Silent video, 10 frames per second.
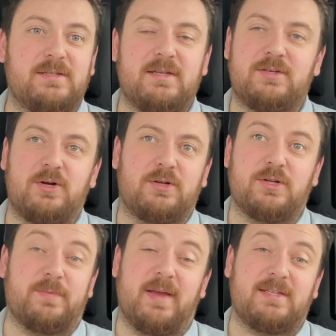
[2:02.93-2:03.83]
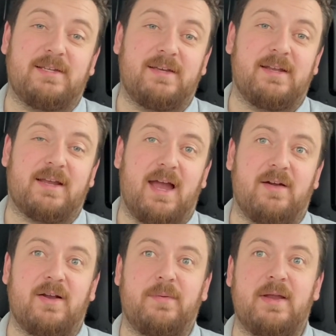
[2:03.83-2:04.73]
good, because you're basically in a
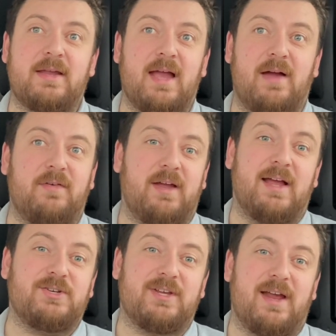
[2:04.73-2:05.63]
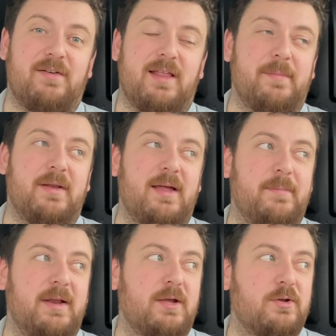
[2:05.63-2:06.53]
car anyway. You can't really actually carry them that
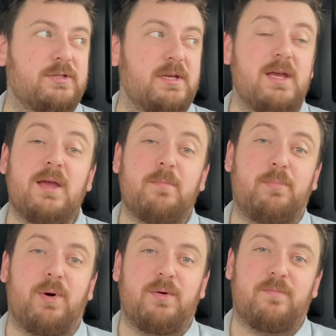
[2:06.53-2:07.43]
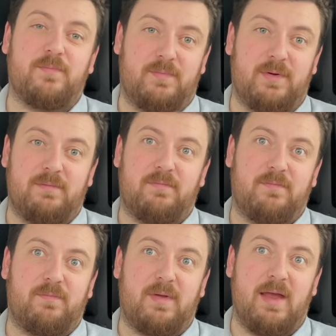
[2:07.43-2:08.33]
many goods. But
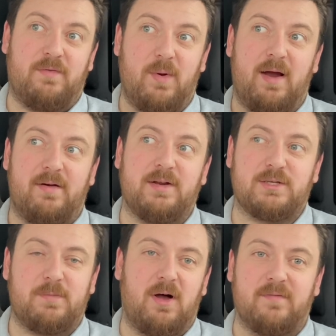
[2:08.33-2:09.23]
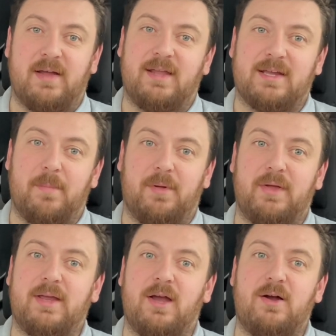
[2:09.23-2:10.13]
if you are in a small van like a
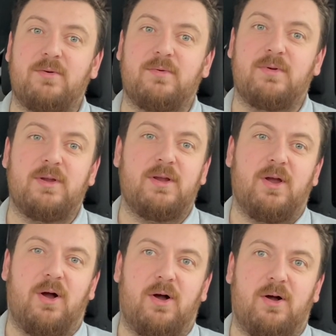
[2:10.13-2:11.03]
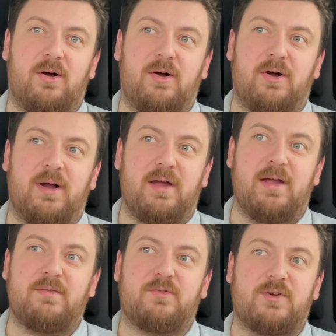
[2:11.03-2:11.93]
Berlingo or
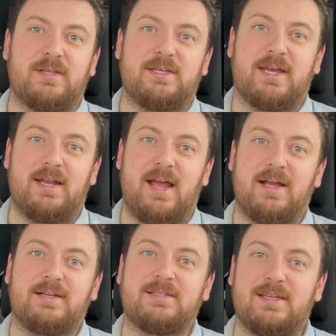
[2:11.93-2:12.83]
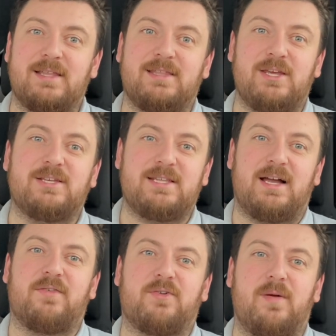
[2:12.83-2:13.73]
a Transit Connect, you still
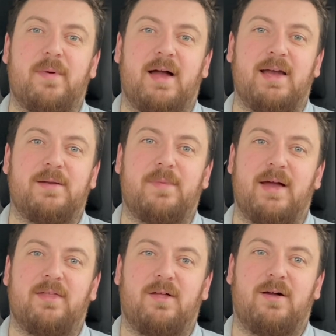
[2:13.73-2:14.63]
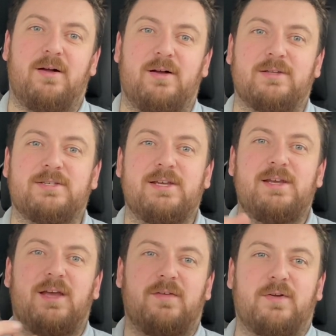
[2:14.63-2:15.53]
have to abide by the laws
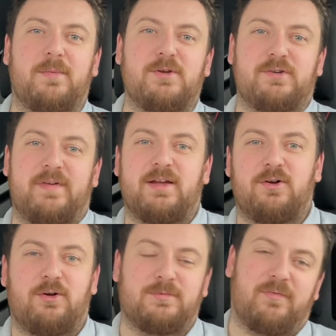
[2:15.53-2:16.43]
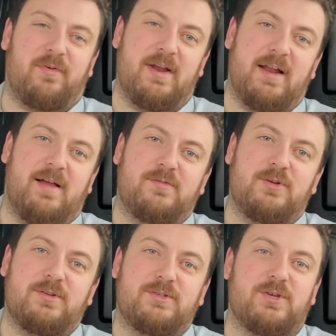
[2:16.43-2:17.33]
of the commercial vehicle up to 3.5
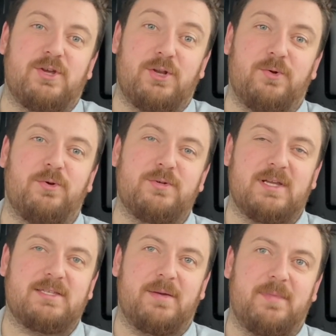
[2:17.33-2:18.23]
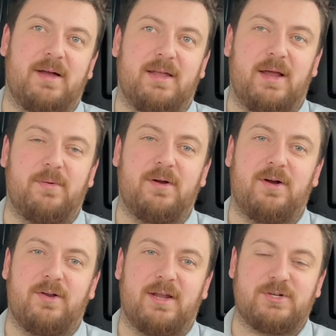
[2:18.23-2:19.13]
ton. So you do lose that 10 mile an hour
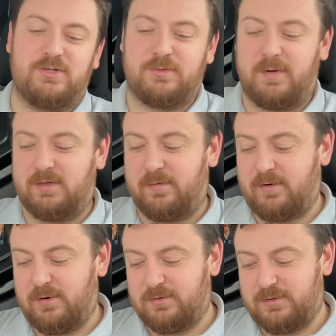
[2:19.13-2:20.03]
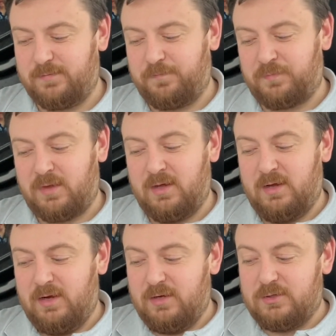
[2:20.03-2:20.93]
on national speed limit roads.
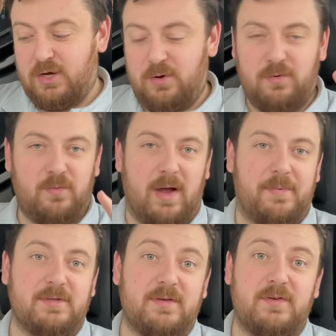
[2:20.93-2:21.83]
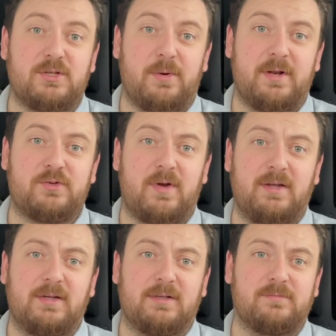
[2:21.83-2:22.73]
So what happens if you tow in a
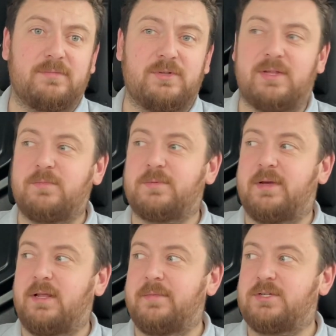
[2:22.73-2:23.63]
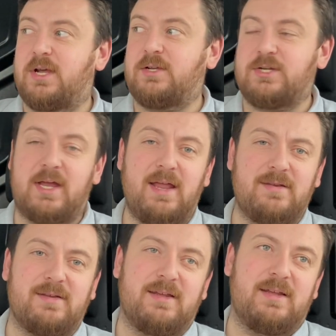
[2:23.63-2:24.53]
trailer? Do them speed limits change again?
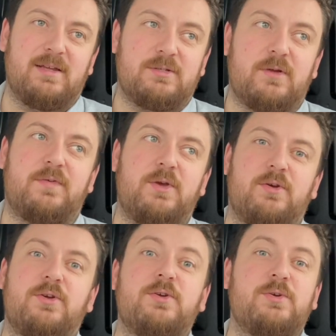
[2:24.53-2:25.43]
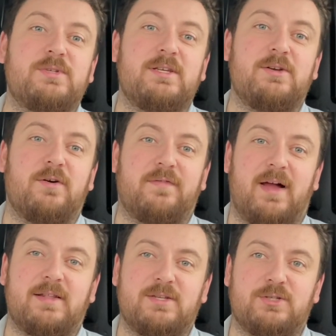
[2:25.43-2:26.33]
So if you're using your
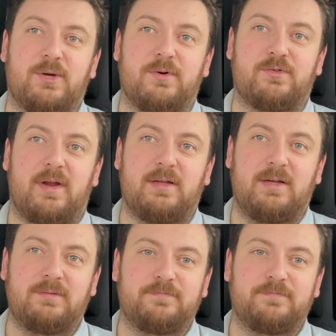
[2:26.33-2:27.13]
van to tow a trailer,